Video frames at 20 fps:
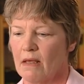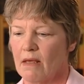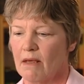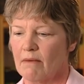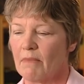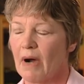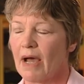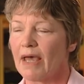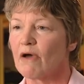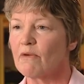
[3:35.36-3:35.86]

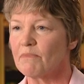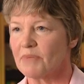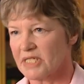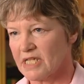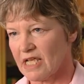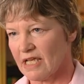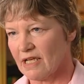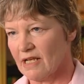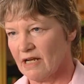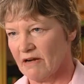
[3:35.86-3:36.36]
My own
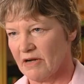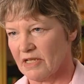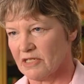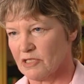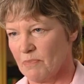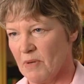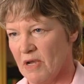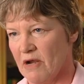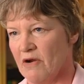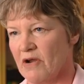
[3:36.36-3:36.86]
particular
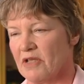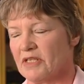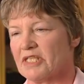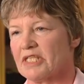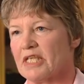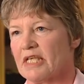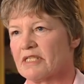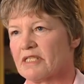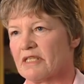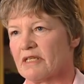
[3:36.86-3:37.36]

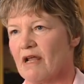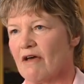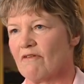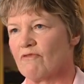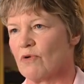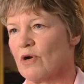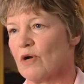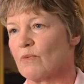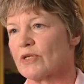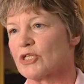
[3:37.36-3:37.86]
experience is that I've
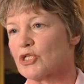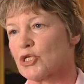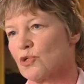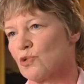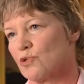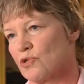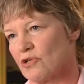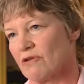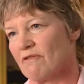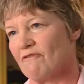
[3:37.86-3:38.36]
worked with
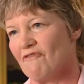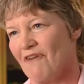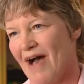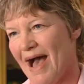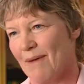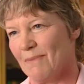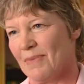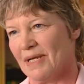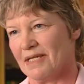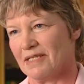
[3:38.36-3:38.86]
children and
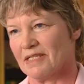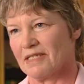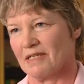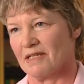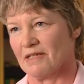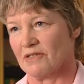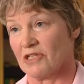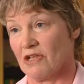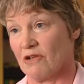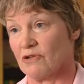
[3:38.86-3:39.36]
families in
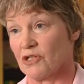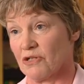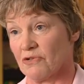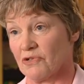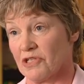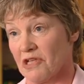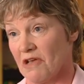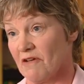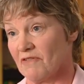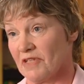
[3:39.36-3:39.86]
a social
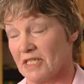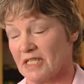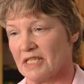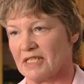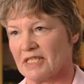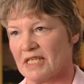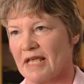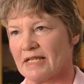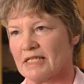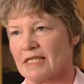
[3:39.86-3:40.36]
services
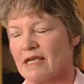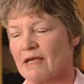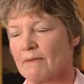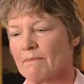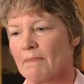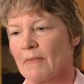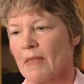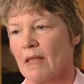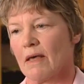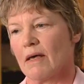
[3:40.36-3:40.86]
setting,
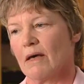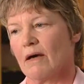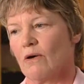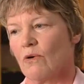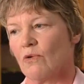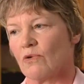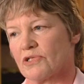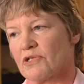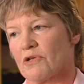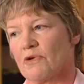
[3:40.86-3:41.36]

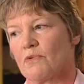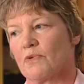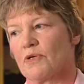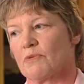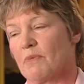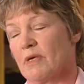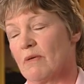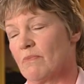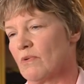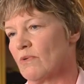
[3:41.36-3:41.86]
also with
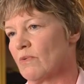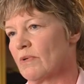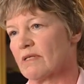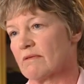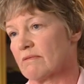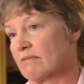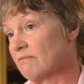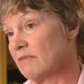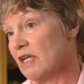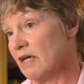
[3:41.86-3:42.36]
people
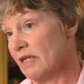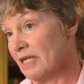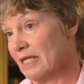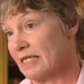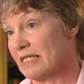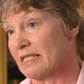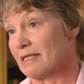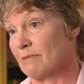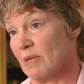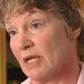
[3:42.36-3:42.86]
with learning
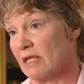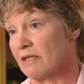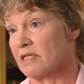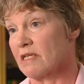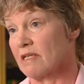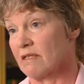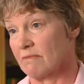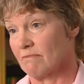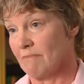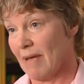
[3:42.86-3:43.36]

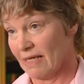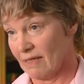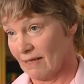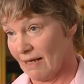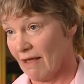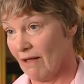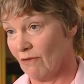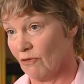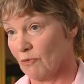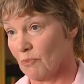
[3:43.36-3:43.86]
disabilities, mental
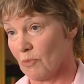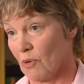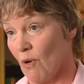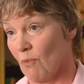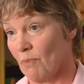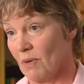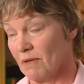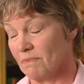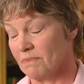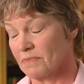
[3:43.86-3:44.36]
health
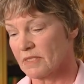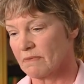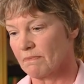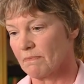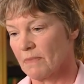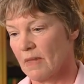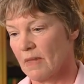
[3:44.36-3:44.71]
problems.